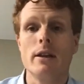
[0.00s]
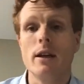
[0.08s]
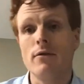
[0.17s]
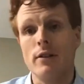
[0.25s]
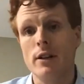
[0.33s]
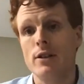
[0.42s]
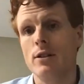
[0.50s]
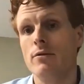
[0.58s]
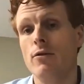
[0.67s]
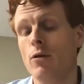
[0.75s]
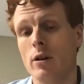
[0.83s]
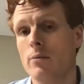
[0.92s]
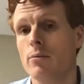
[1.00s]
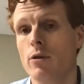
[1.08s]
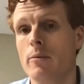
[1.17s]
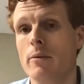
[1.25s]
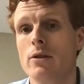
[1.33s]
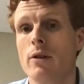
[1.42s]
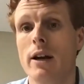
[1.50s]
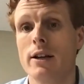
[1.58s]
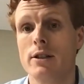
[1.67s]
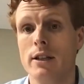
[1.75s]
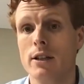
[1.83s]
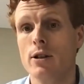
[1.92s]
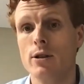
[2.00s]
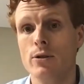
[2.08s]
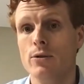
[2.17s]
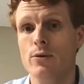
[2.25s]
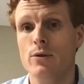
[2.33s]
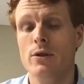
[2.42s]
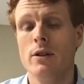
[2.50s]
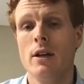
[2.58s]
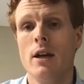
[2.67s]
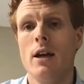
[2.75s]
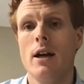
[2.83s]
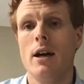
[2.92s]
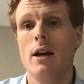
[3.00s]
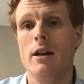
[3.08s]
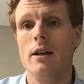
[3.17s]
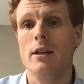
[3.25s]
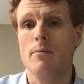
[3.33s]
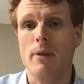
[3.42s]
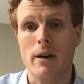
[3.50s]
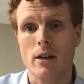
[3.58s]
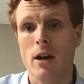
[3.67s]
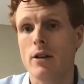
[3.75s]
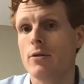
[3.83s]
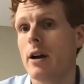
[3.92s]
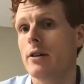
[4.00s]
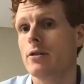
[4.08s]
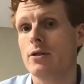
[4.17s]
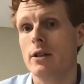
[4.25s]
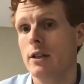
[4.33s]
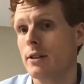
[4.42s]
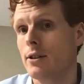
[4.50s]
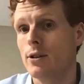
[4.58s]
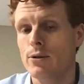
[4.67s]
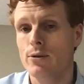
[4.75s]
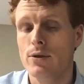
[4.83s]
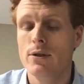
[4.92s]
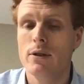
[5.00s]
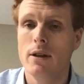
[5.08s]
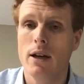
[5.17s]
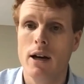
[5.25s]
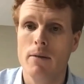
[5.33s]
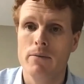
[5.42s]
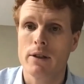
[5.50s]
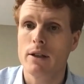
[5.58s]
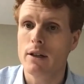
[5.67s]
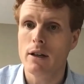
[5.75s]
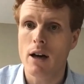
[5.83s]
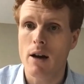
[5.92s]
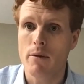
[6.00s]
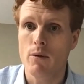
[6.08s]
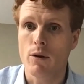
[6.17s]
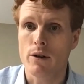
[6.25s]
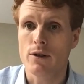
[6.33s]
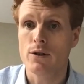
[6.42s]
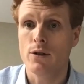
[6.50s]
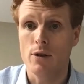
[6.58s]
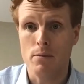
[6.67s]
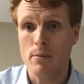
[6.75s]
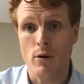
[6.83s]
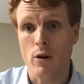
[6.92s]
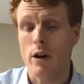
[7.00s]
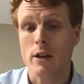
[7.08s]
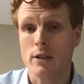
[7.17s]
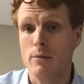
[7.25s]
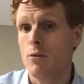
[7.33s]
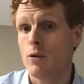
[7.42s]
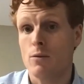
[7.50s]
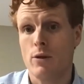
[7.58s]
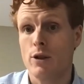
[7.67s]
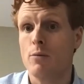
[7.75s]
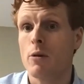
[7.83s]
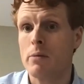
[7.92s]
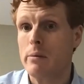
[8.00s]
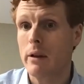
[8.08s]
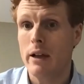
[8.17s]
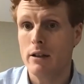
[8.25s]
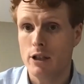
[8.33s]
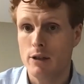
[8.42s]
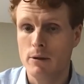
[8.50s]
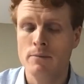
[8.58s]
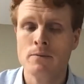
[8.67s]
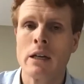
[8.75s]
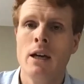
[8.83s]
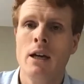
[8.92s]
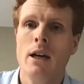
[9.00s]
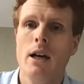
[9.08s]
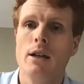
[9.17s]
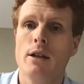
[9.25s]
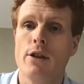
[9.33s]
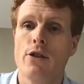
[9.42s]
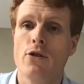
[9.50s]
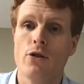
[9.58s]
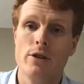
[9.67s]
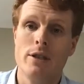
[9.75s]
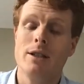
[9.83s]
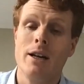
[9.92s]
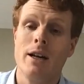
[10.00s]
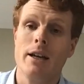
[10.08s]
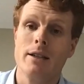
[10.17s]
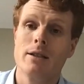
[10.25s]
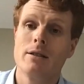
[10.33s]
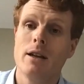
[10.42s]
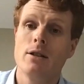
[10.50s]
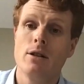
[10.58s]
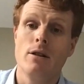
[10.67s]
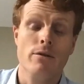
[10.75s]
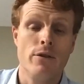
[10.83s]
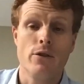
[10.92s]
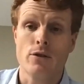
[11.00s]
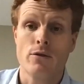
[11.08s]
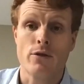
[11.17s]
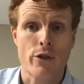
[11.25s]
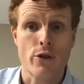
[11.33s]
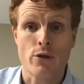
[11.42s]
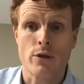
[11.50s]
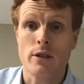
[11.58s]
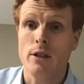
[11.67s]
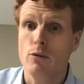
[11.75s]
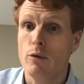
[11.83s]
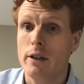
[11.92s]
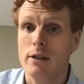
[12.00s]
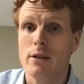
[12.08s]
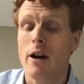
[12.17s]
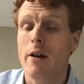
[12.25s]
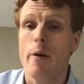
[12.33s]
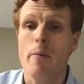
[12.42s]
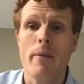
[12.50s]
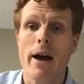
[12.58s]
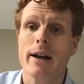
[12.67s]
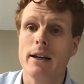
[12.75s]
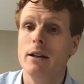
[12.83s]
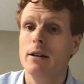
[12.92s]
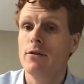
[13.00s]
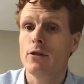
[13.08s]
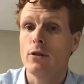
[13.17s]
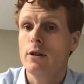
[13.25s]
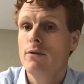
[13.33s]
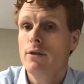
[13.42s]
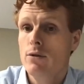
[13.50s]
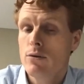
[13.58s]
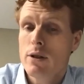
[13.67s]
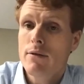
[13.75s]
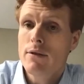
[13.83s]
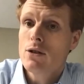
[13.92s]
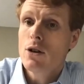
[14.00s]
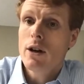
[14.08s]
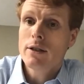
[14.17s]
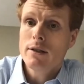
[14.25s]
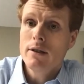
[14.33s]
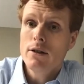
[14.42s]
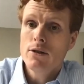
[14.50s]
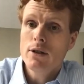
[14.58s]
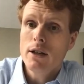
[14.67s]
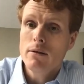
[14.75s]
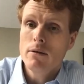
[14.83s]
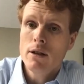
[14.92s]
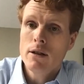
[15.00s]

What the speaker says: the definition for unemployment. So it actually includes independent contractors, it includes gig economy workers, so that people are actually there's more people eligible. And the third is it's an extension of for 13 weeks on the back end for individuals that have exhausted their state